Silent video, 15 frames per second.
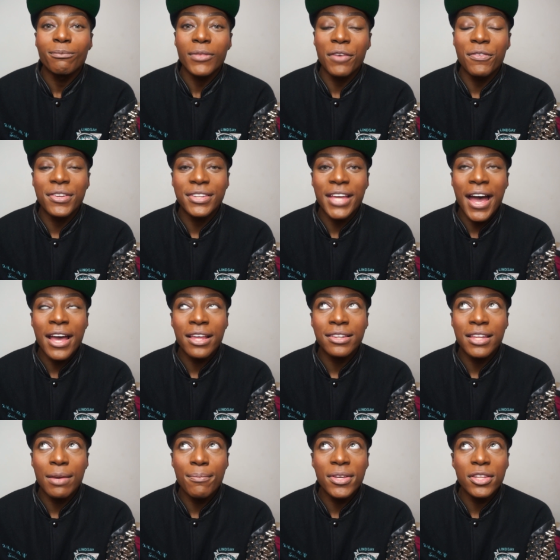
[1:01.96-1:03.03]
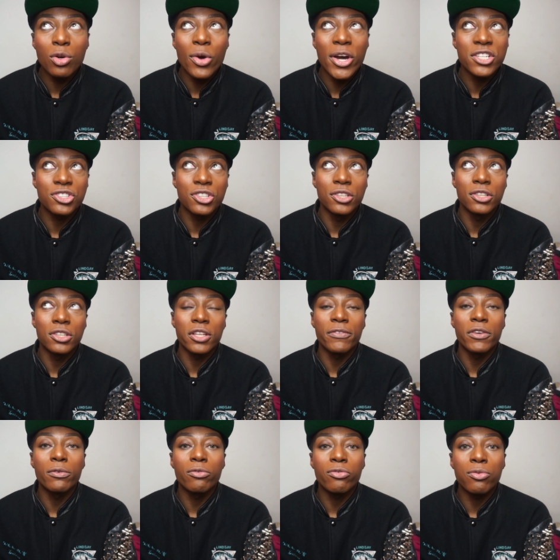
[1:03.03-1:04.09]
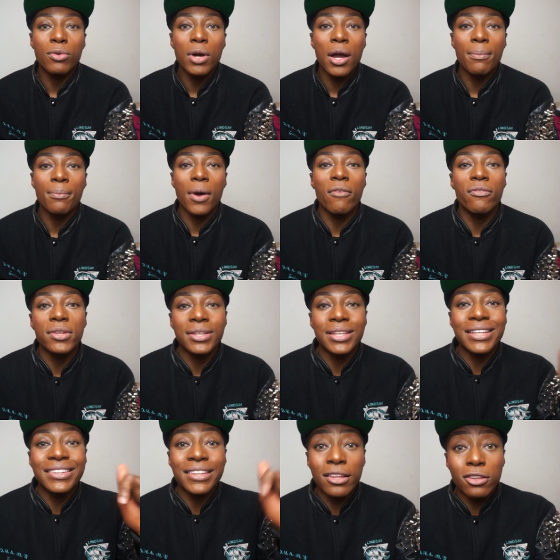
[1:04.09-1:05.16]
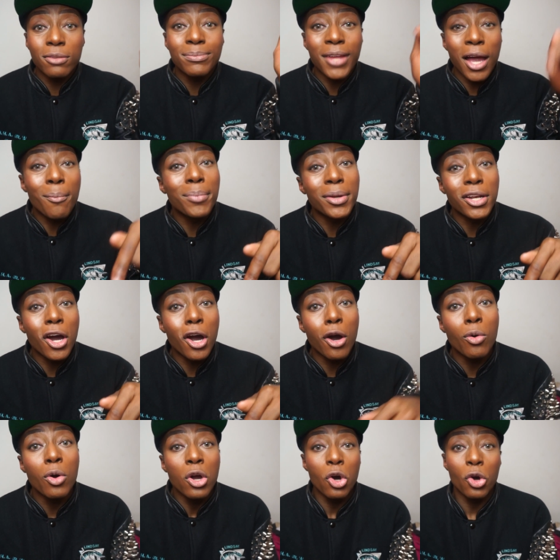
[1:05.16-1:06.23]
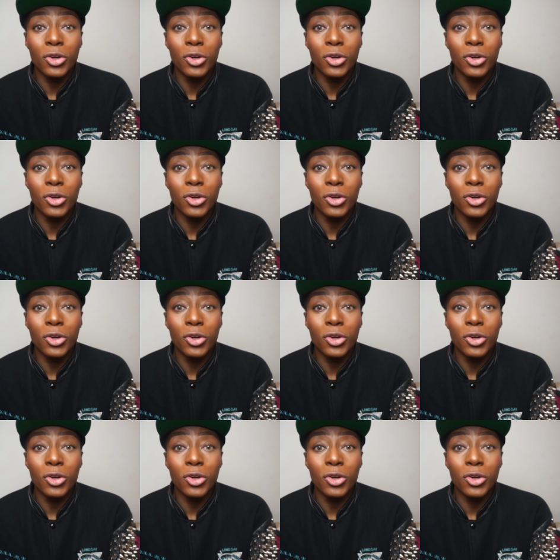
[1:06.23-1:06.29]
if you ask, send me the questions. If you um, obviously send them down below,